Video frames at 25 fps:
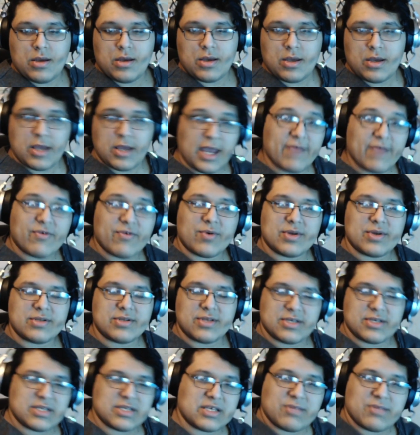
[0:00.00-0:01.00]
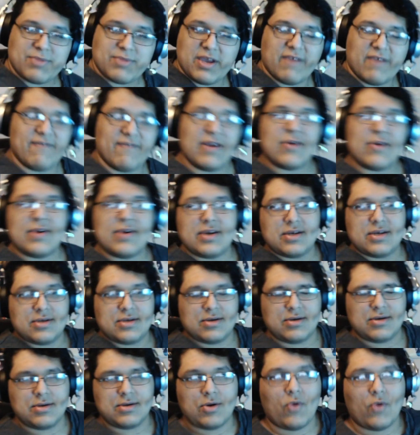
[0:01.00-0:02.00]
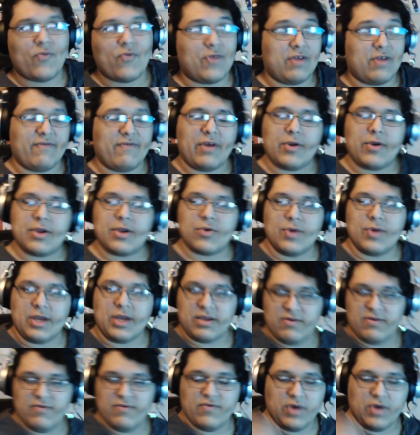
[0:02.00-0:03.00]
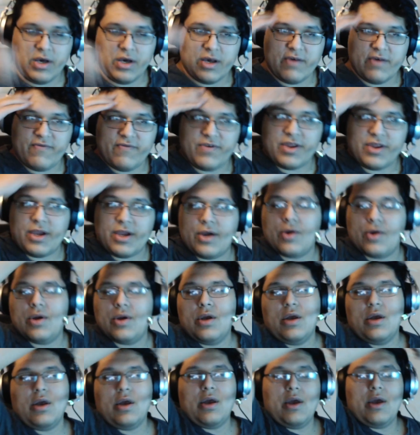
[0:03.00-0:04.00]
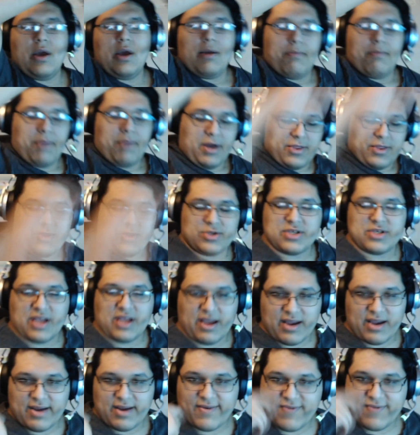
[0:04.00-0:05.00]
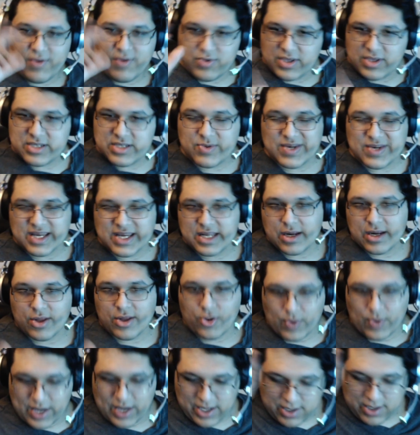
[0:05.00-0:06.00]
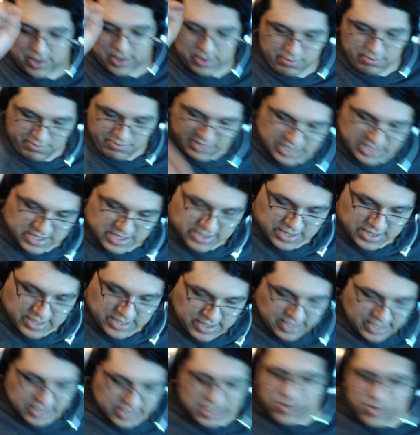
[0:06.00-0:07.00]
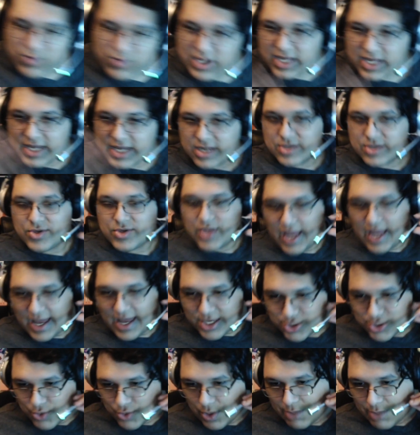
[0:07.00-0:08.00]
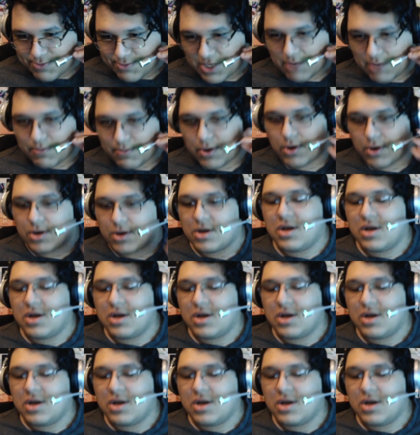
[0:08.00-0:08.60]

Hey everyone, this is going to be a hopefully very quick video, but there's a few things I want to get out of the way immediately, and then we can get into the actual update part.